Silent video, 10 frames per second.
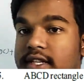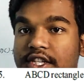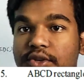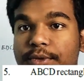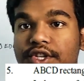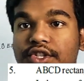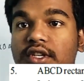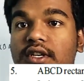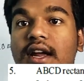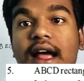centimeter
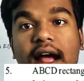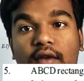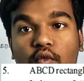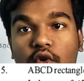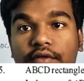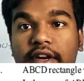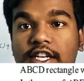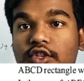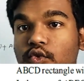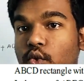and what we
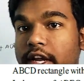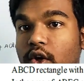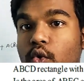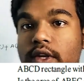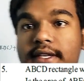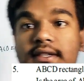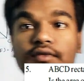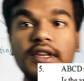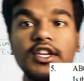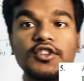need to include is
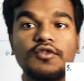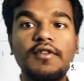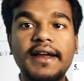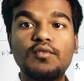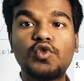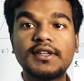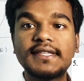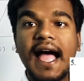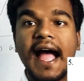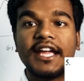we need to find what is
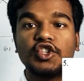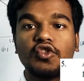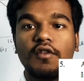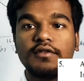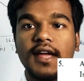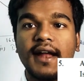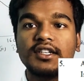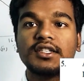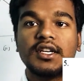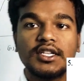the height of
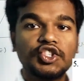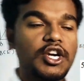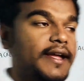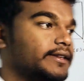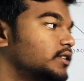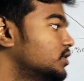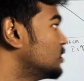that triangle.